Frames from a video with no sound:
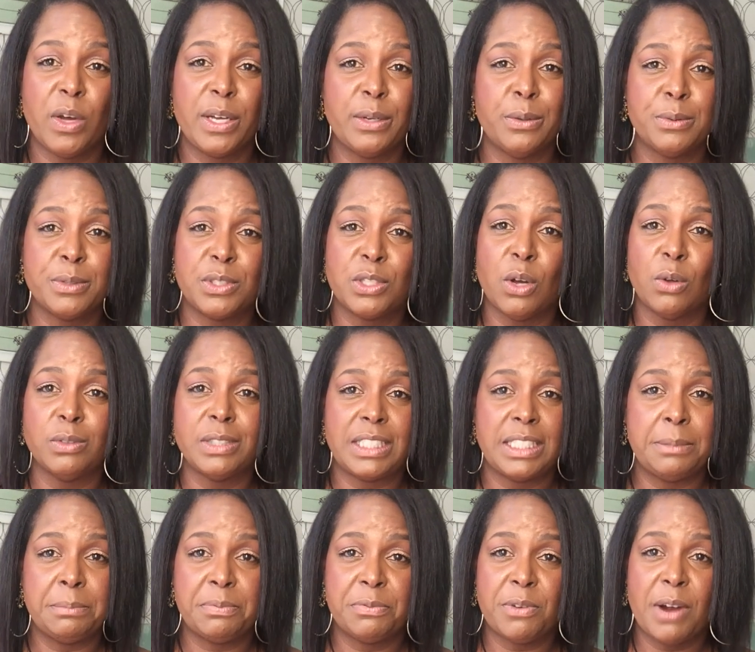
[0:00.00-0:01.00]
oils, don't
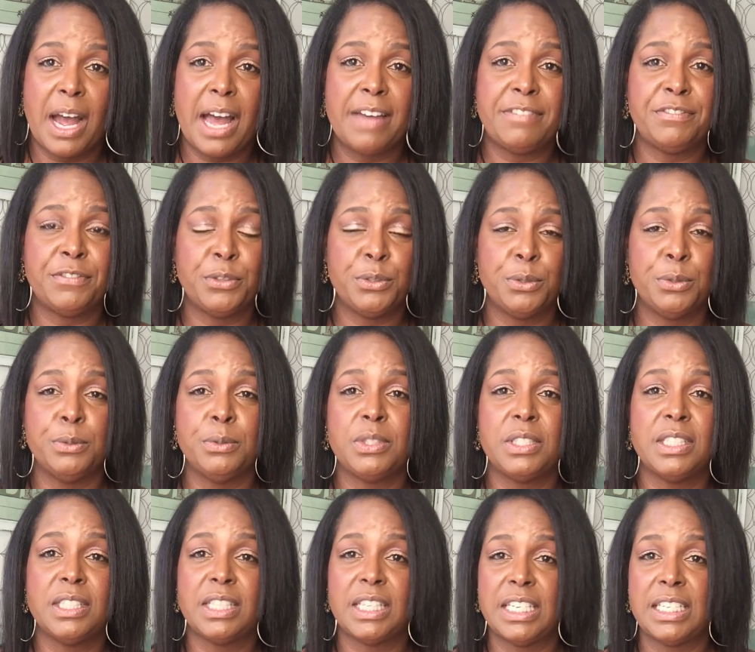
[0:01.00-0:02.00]
deep fry
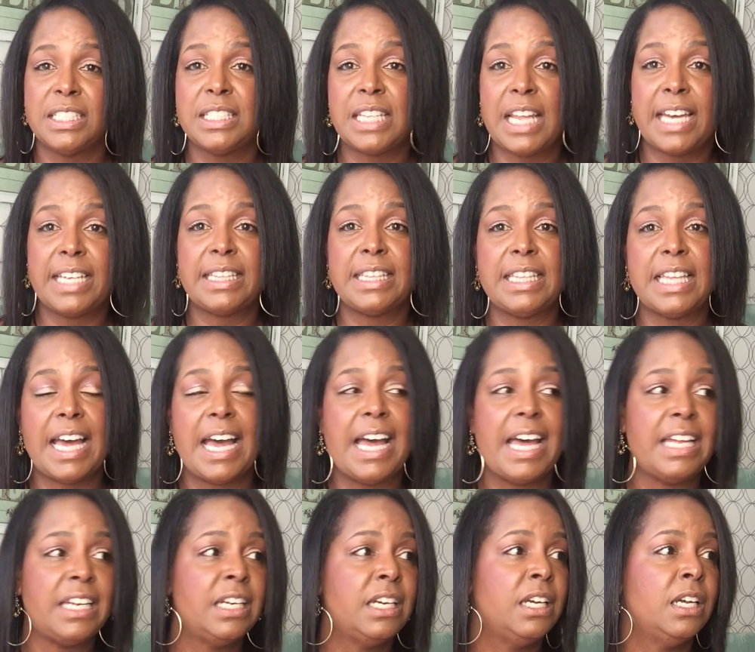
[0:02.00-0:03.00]
foods and things like
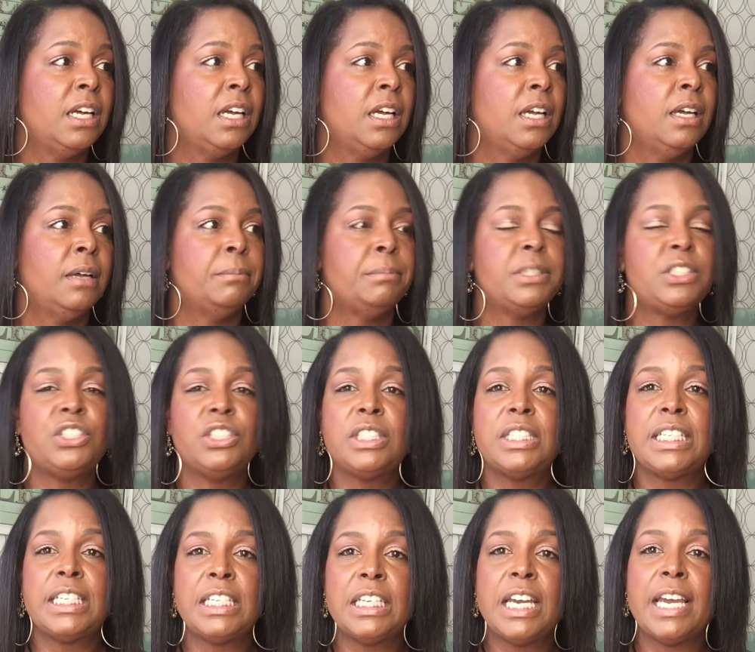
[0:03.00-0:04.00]
that. But
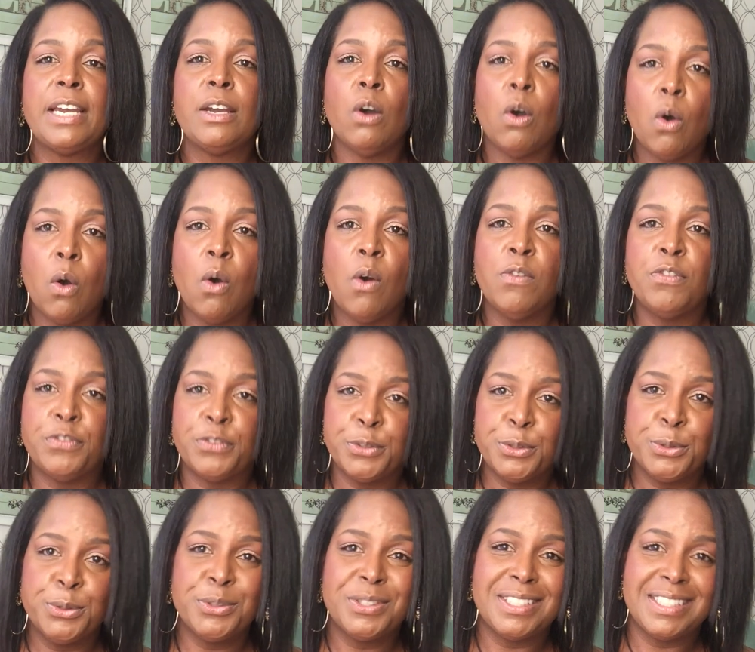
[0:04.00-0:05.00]
just eat a whole
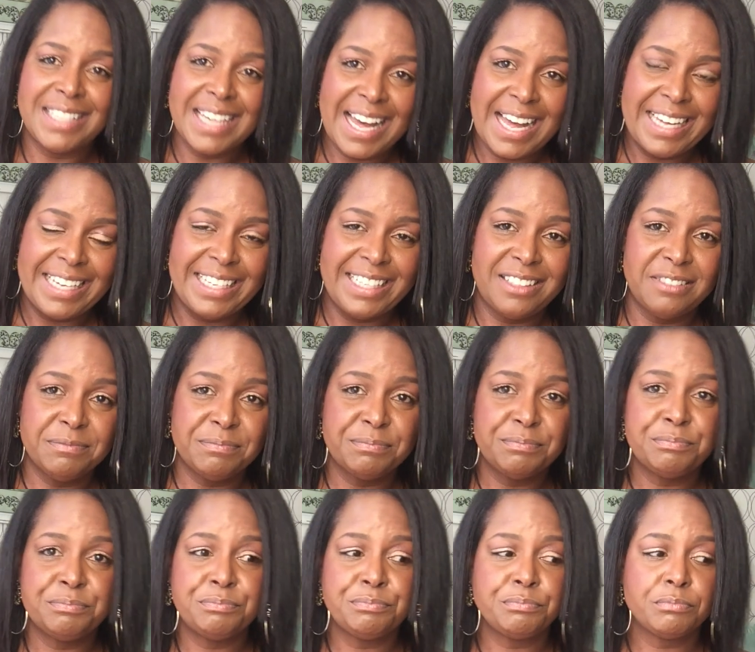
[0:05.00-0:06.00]
foods diet.
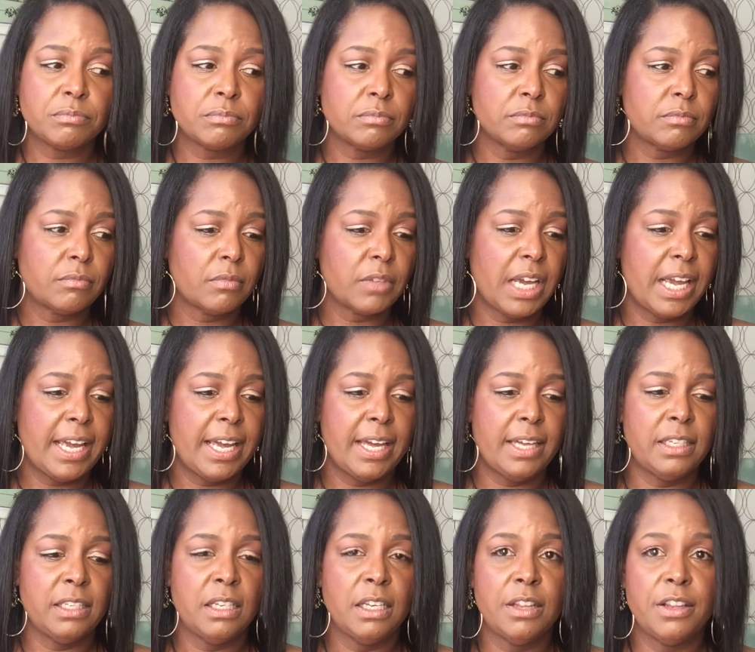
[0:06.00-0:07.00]

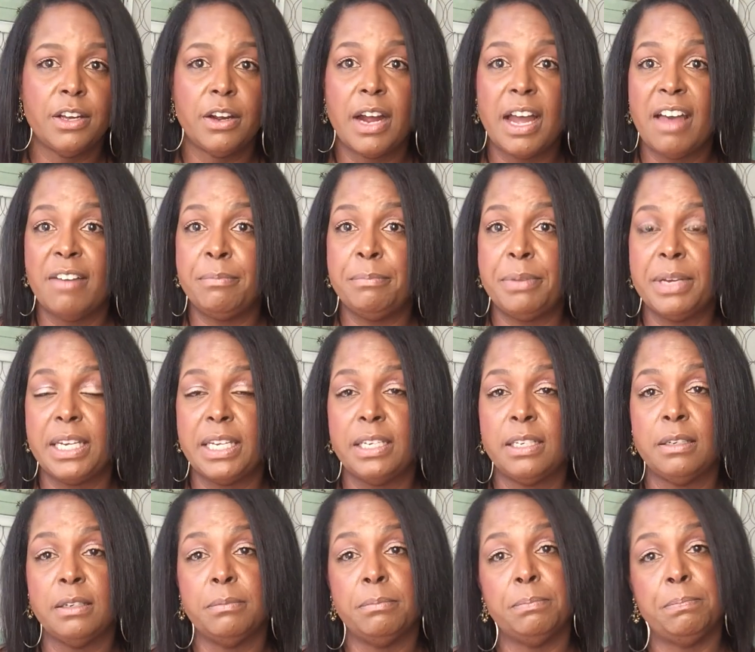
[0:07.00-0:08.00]
And there have
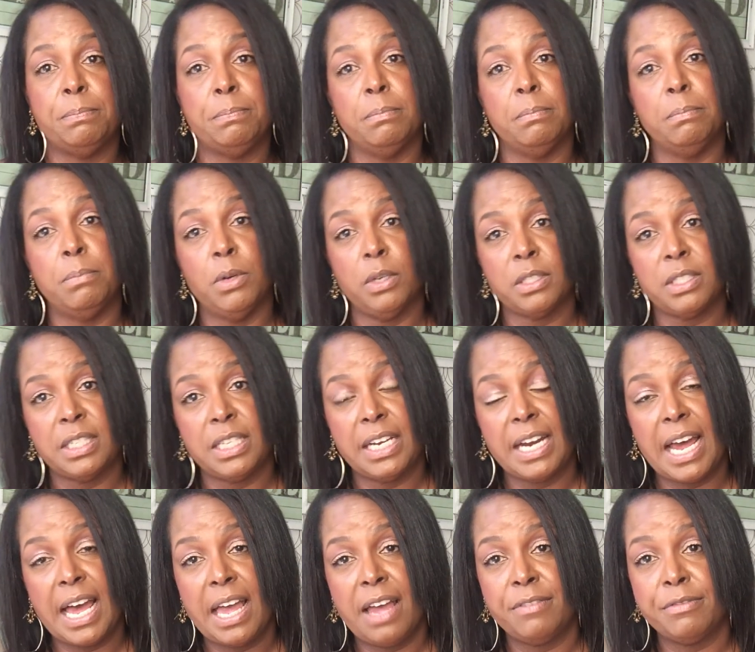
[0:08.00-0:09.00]
been books
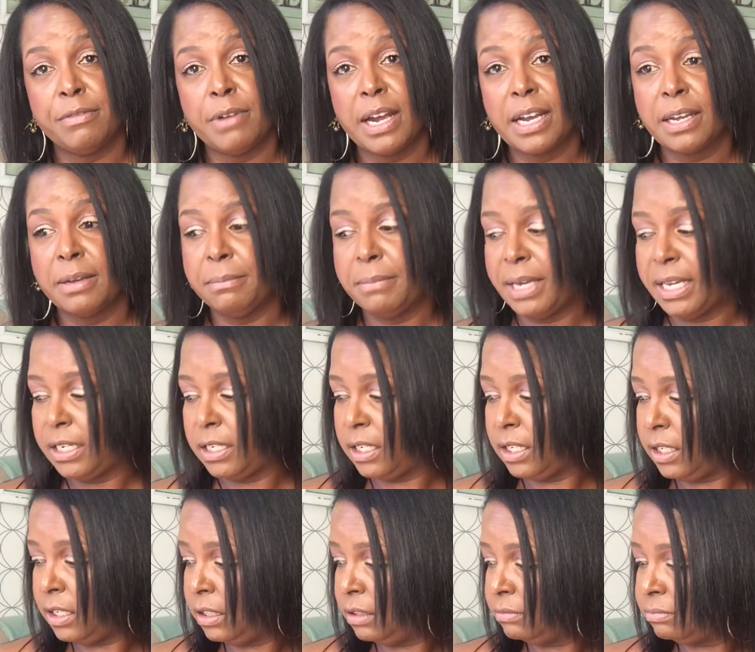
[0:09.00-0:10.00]
that I have
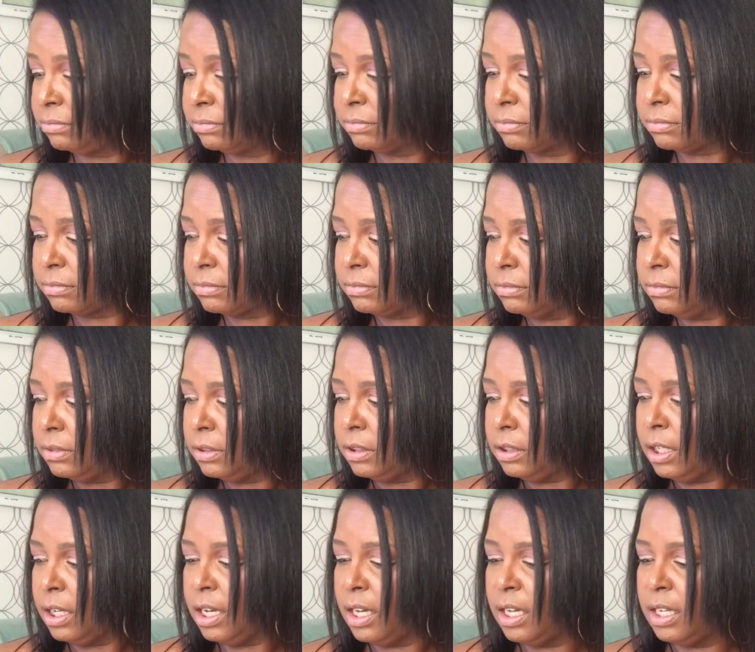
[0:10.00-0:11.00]
recommended
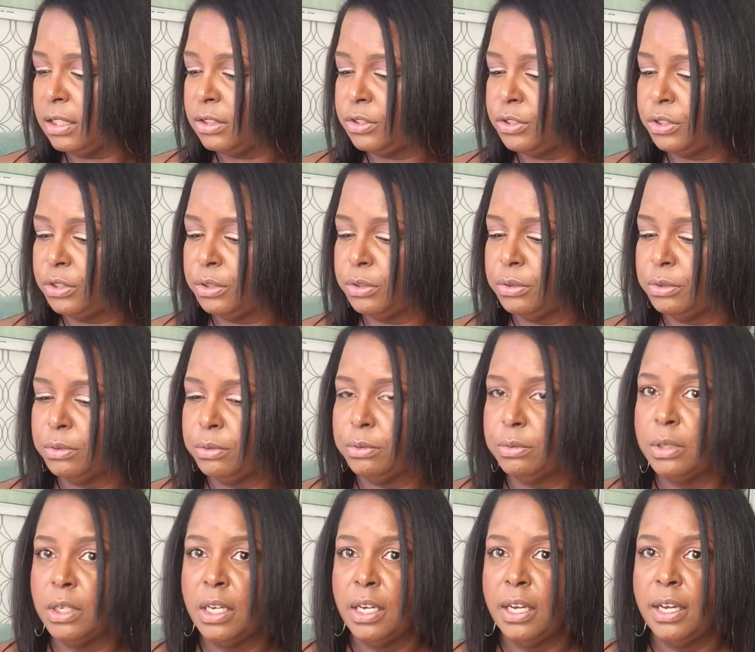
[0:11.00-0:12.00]
uh,
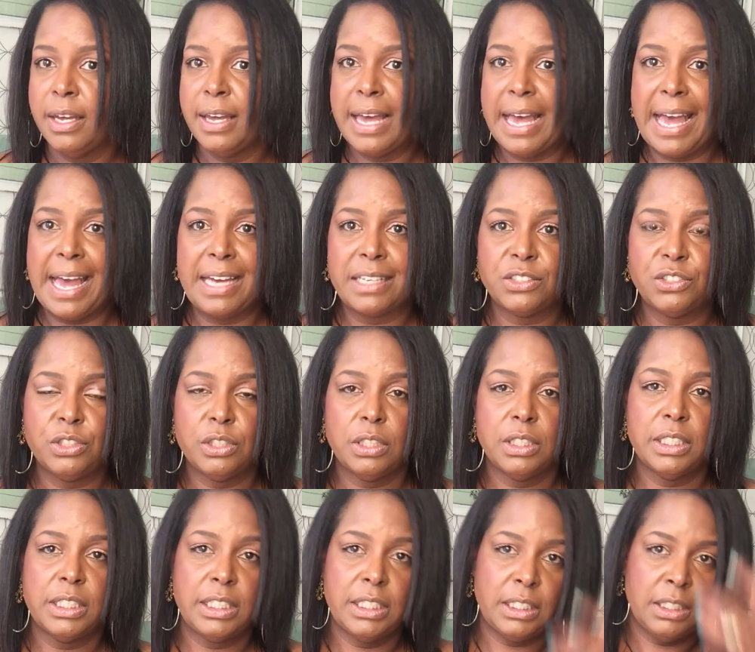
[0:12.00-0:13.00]
to
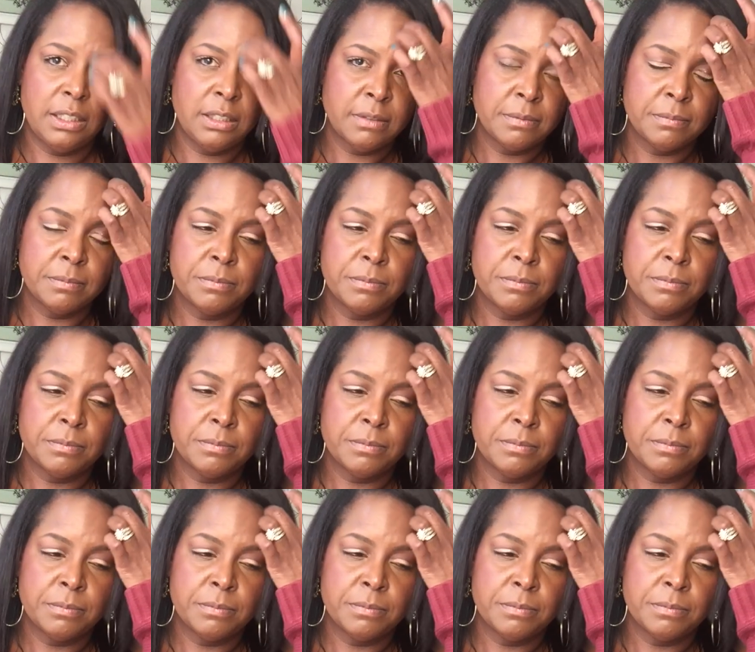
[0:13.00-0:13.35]
actually